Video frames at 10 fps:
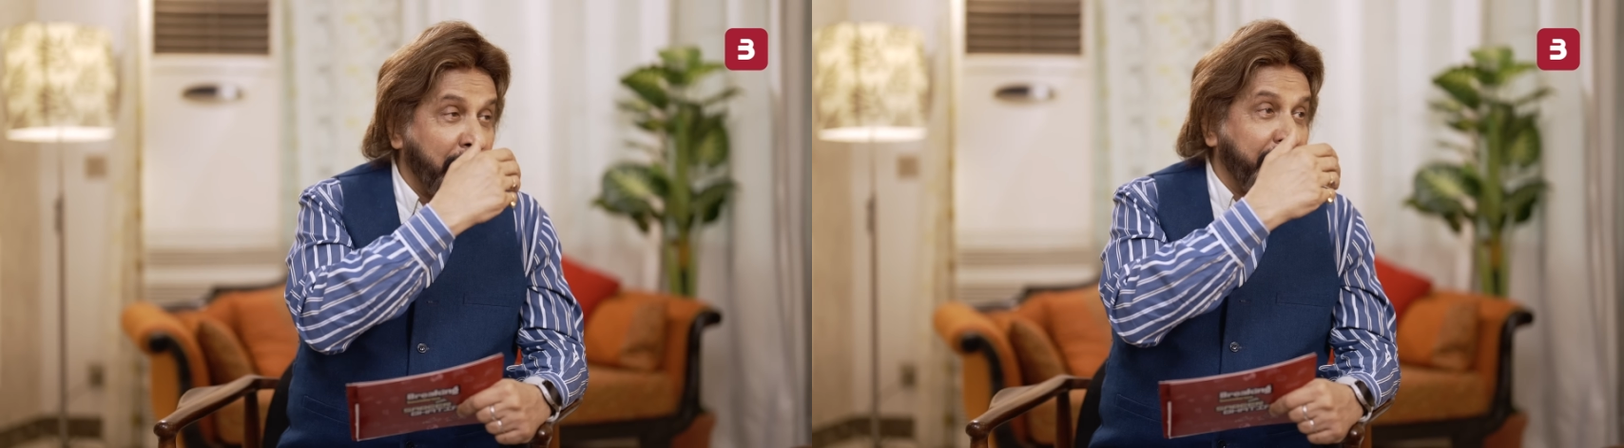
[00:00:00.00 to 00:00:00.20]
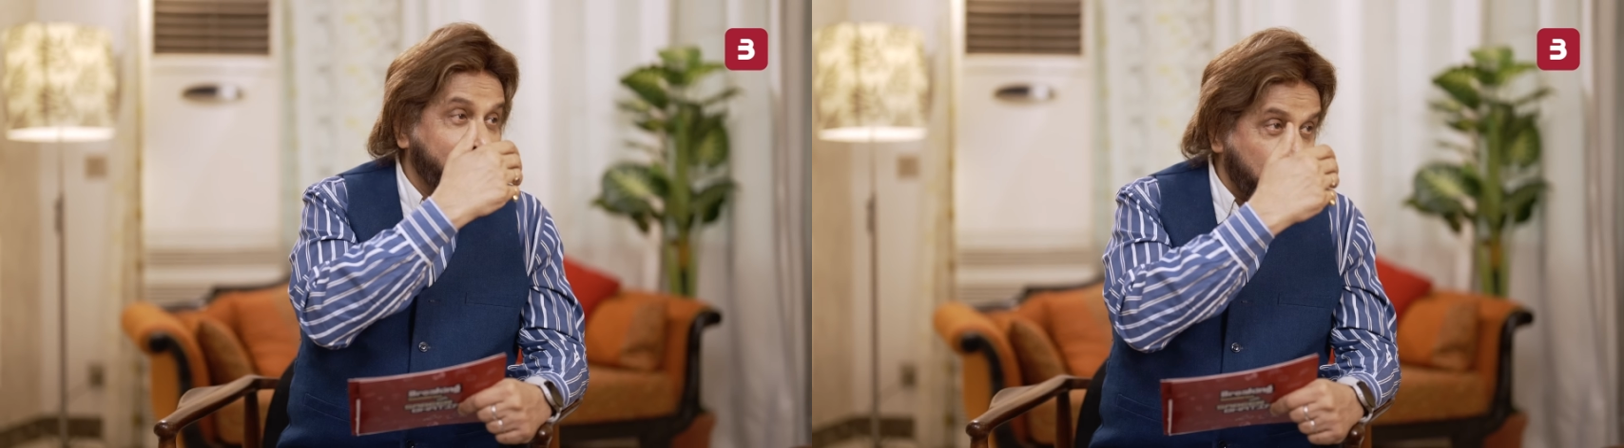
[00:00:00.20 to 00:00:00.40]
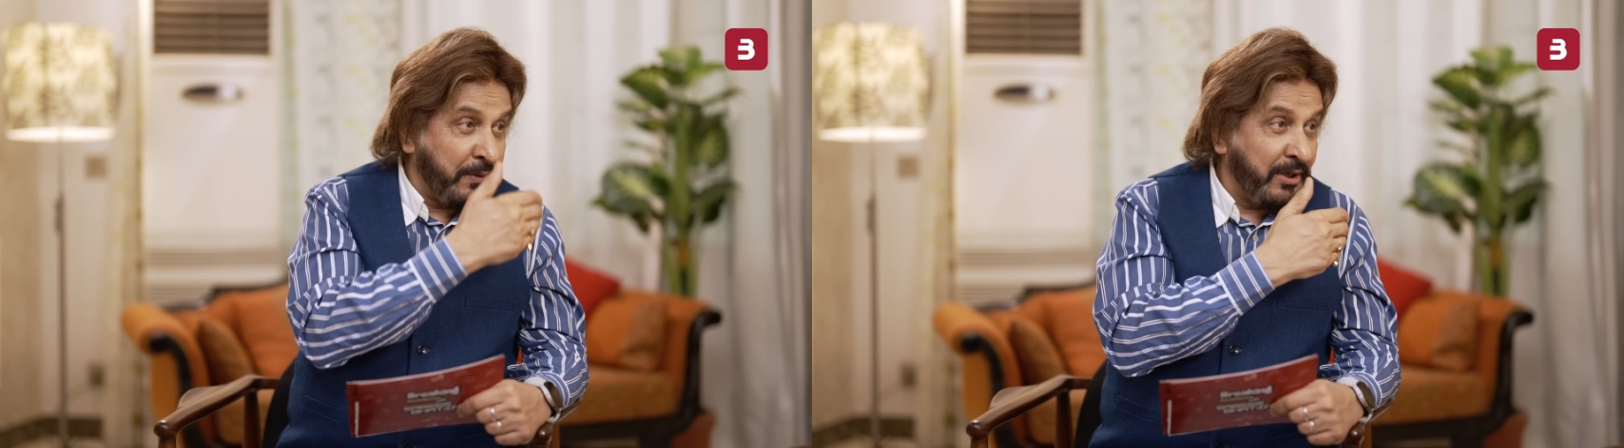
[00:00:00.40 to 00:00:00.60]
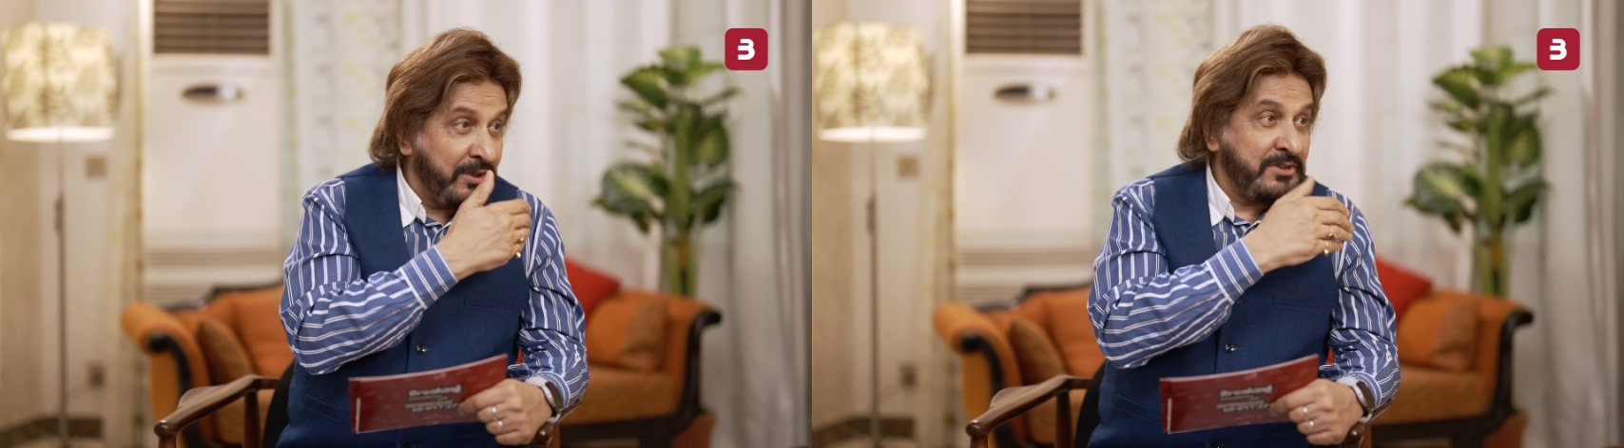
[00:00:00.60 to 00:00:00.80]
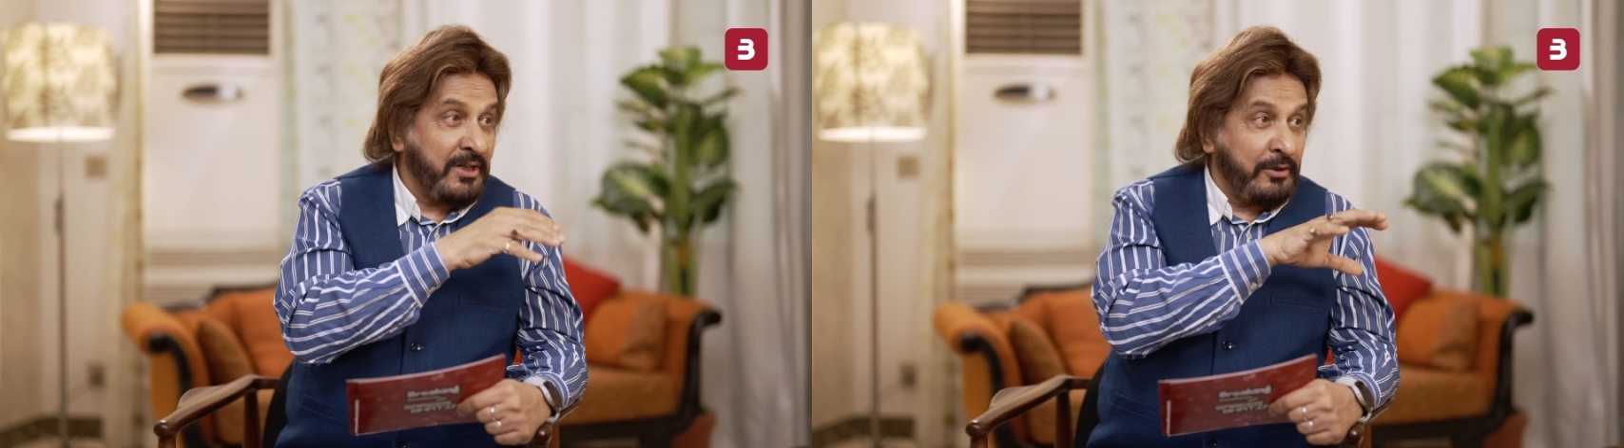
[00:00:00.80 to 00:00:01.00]

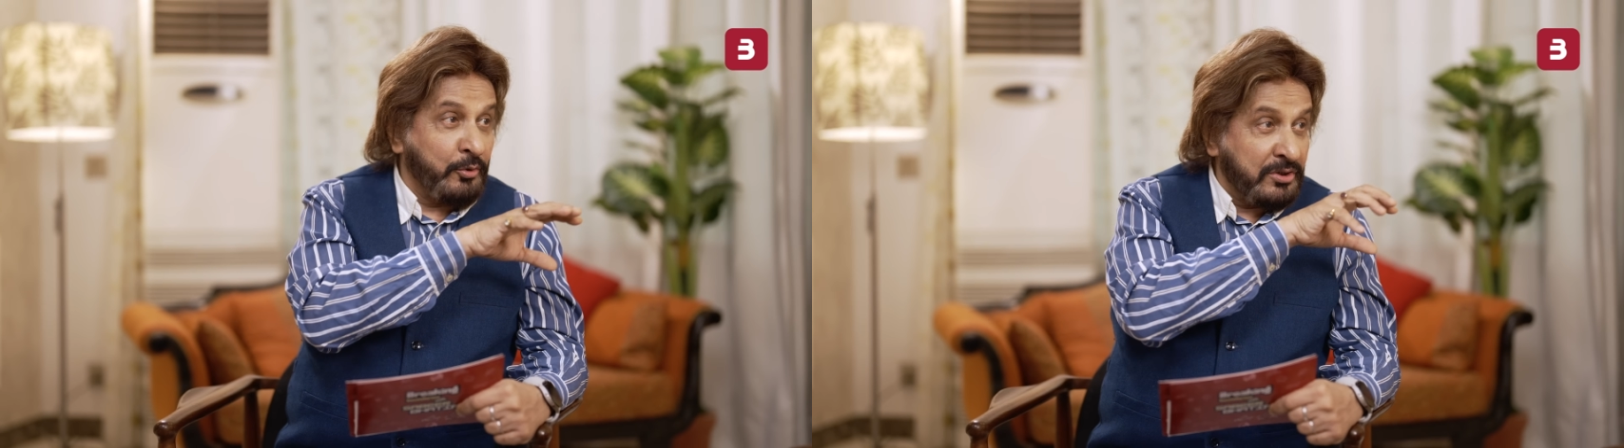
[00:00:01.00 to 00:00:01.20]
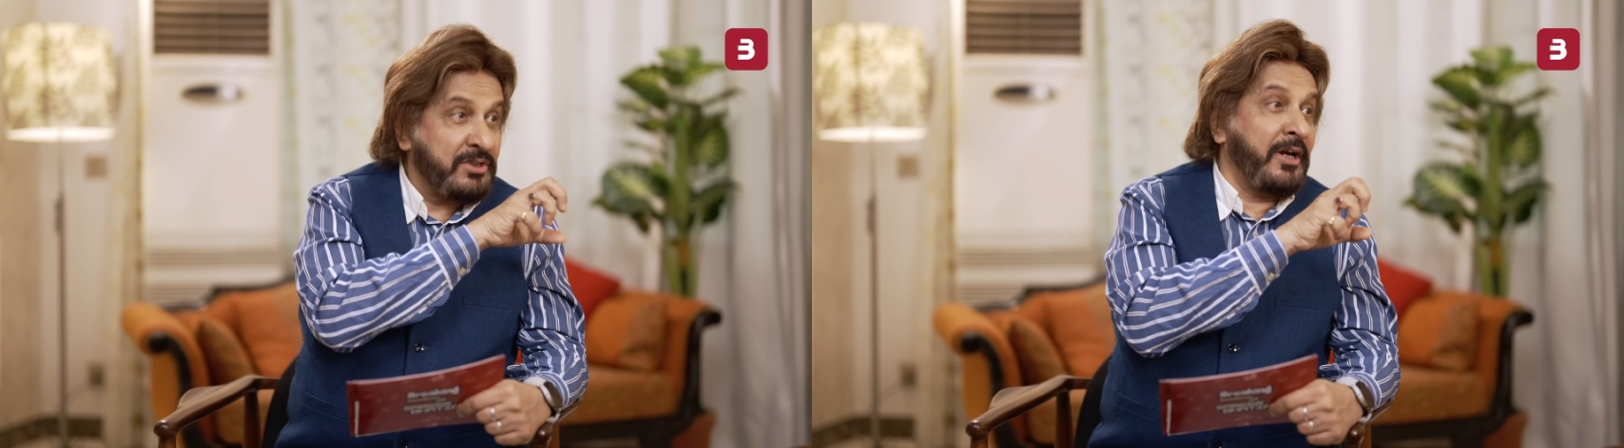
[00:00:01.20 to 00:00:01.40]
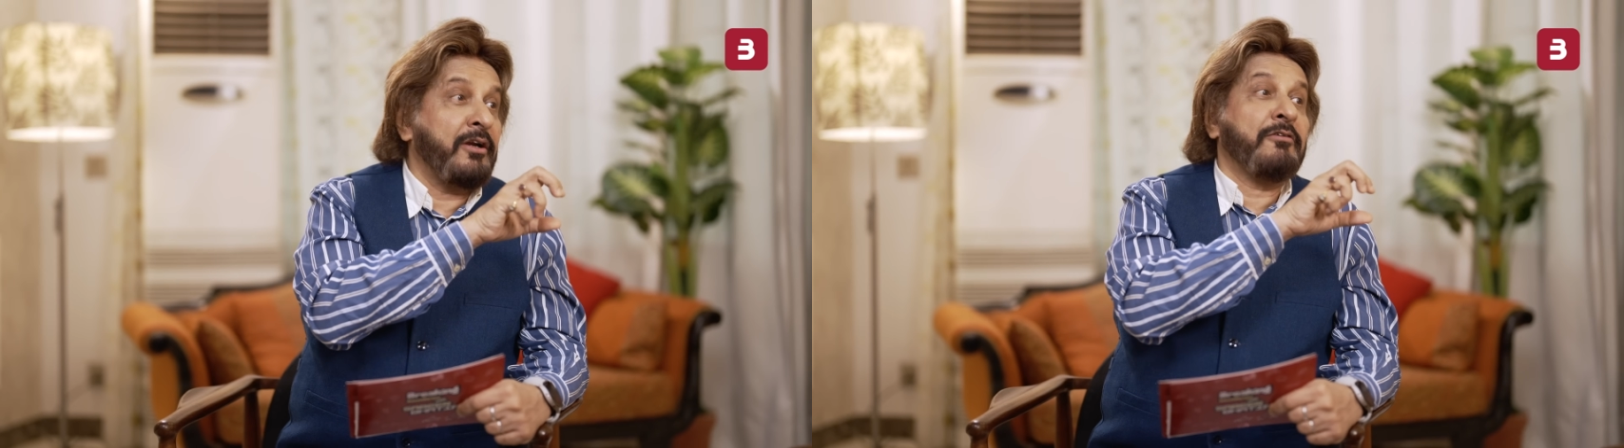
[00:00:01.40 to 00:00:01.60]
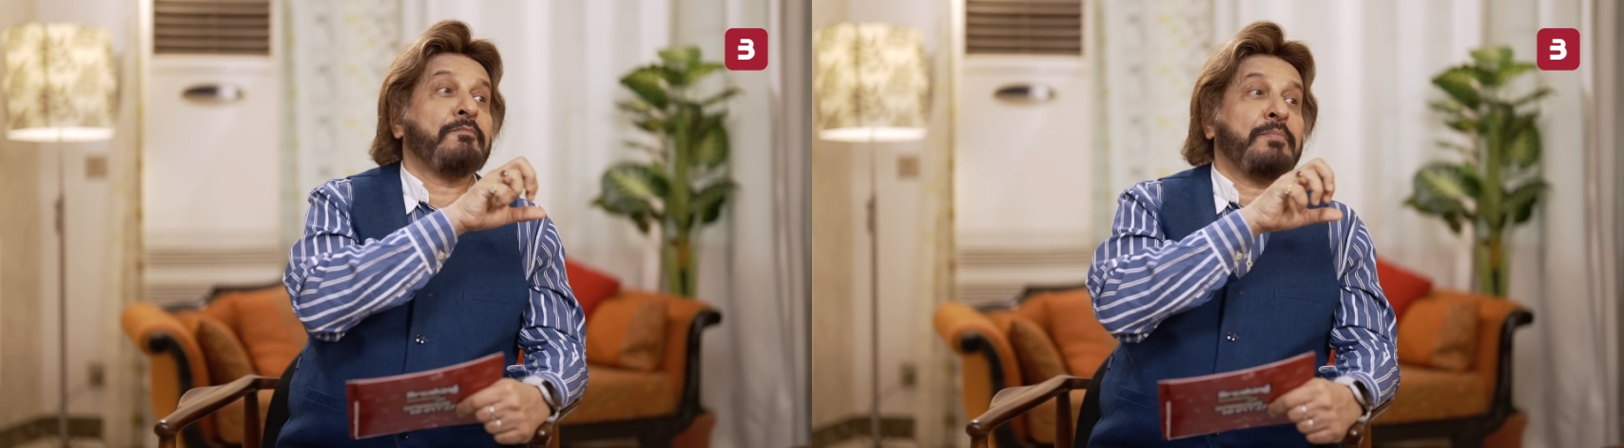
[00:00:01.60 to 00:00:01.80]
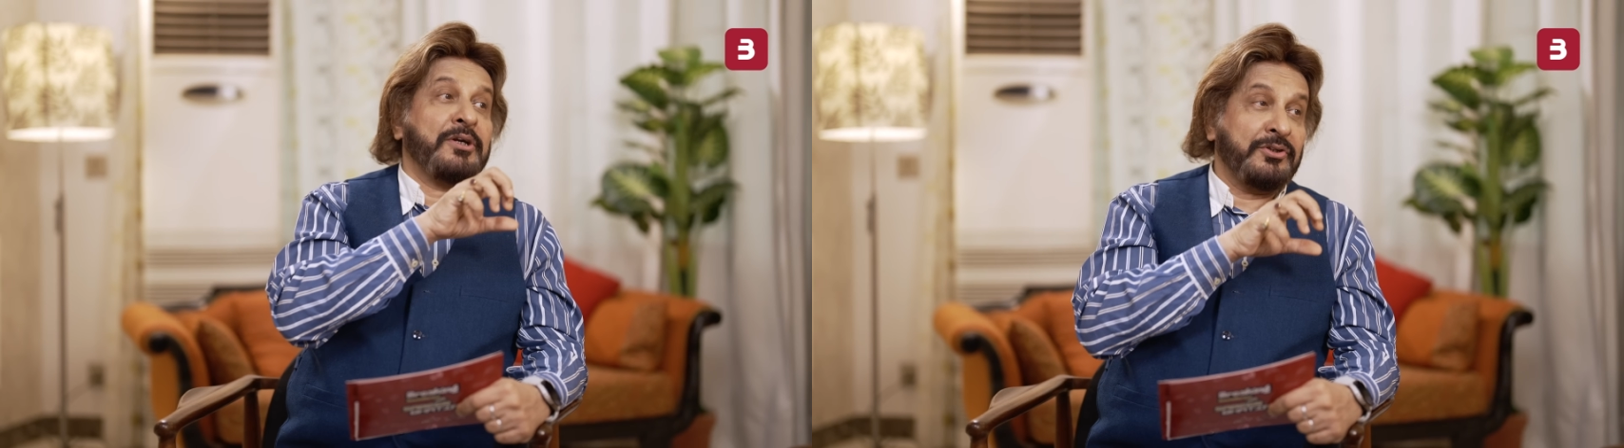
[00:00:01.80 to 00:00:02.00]
experience that those kind
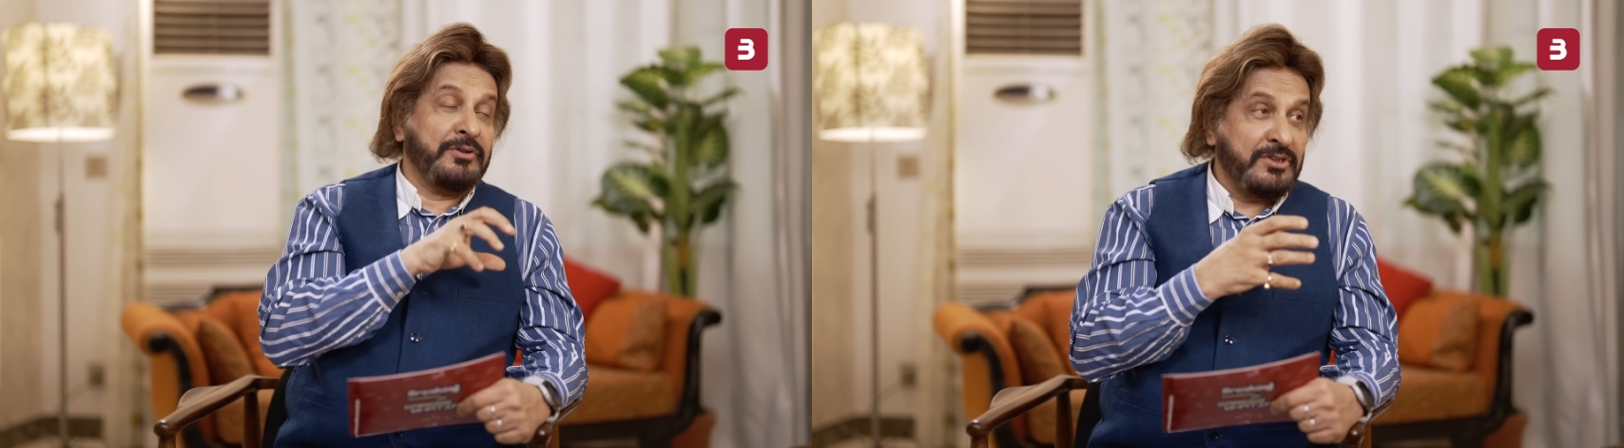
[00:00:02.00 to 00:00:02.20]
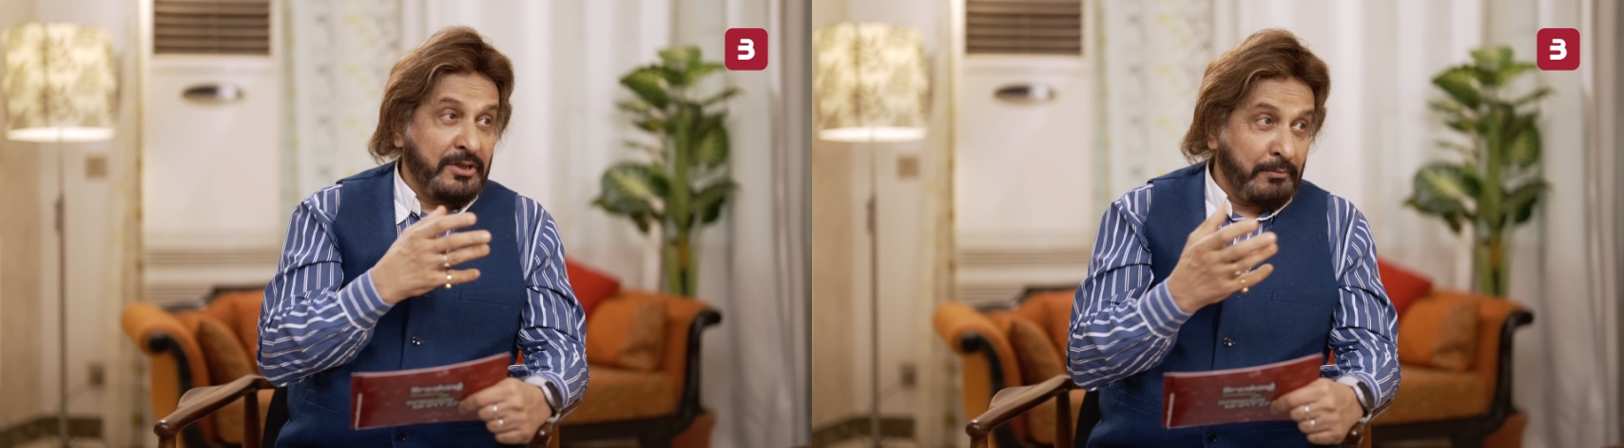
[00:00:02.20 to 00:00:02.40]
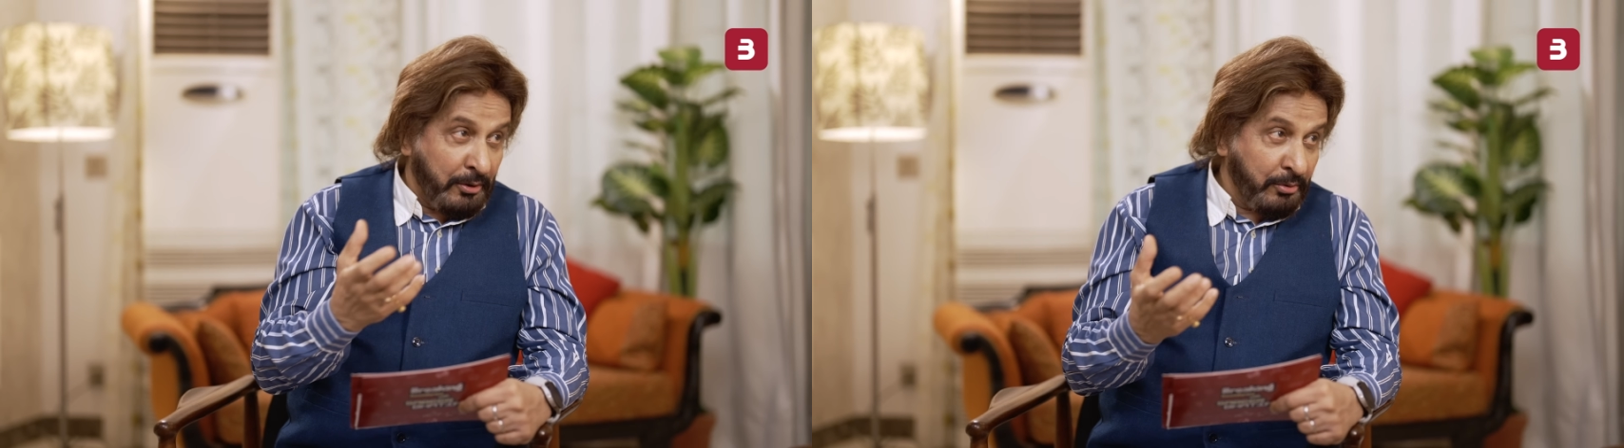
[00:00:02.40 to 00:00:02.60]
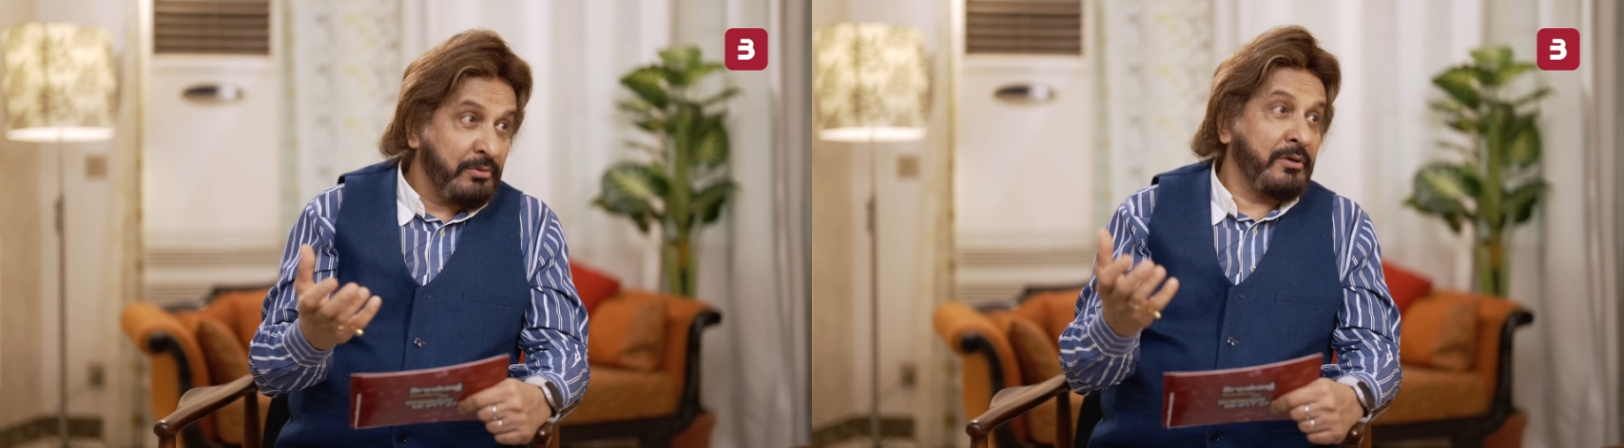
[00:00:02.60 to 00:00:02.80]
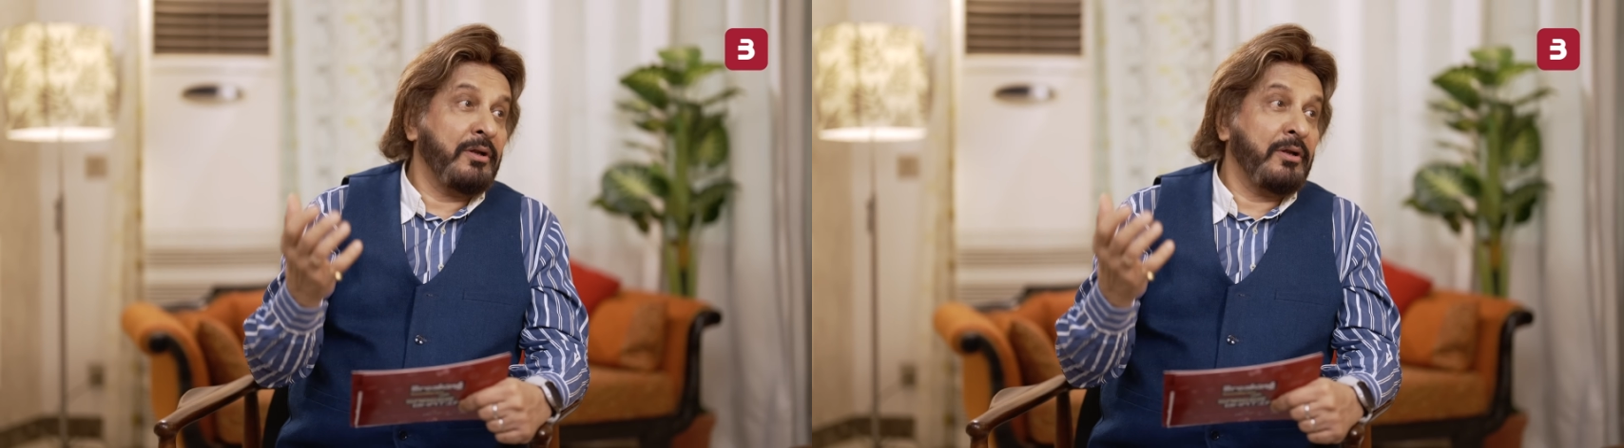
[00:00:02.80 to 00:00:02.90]
of patients come out